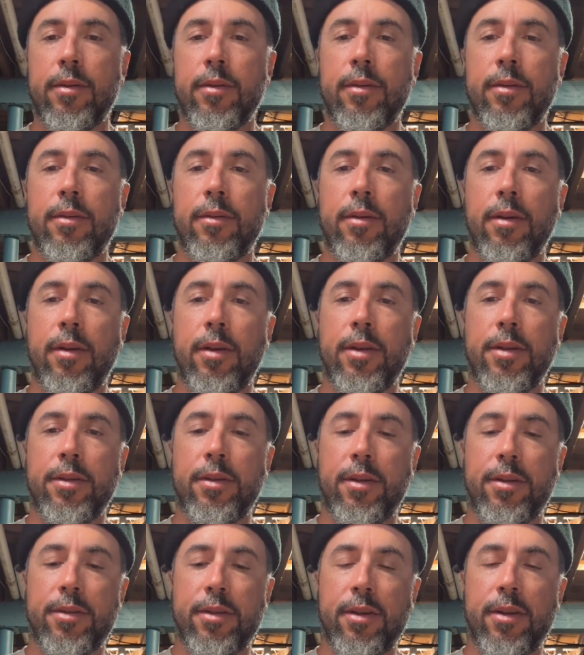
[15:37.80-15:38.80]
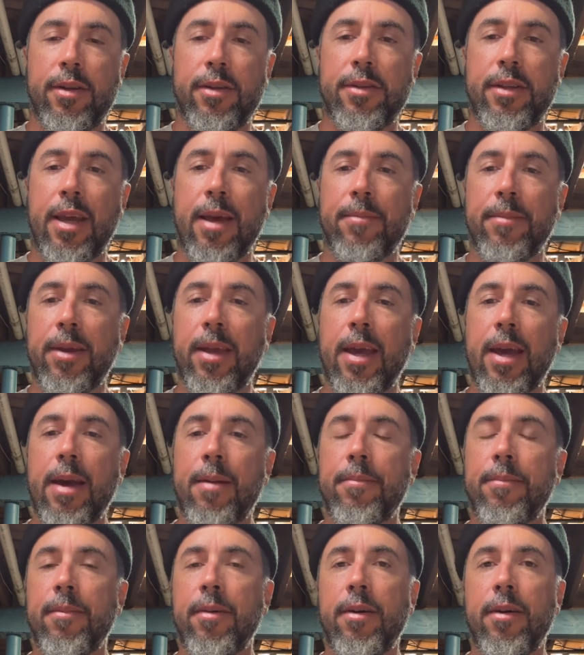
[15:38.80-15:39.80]
So you just use a little
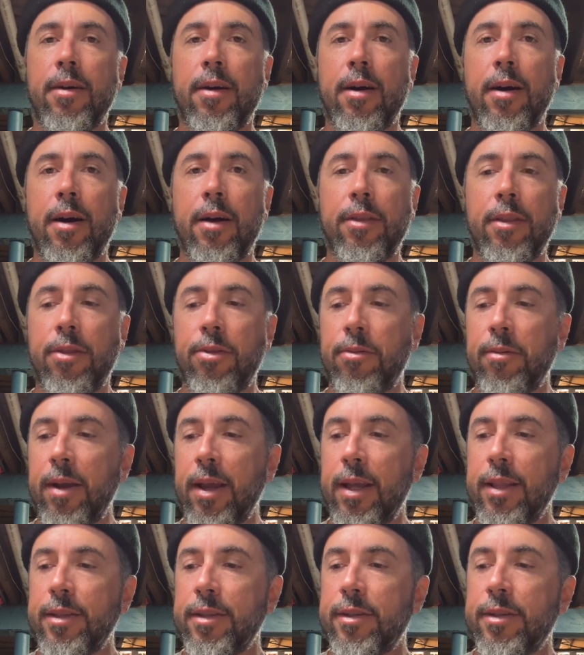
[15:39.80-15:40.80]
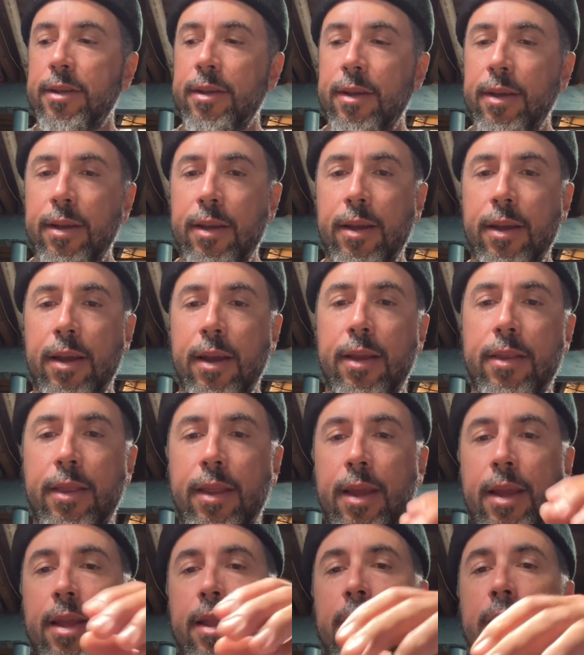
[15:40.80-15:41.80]
Zap-A-Gap on the threads, and
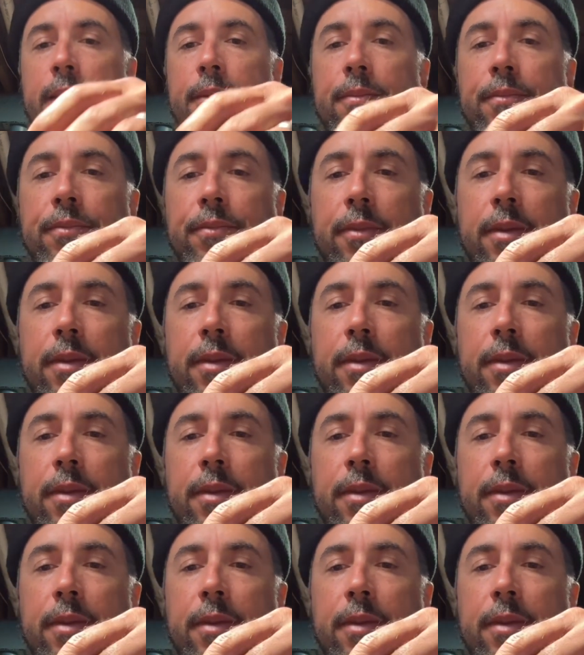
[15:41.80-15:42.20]
then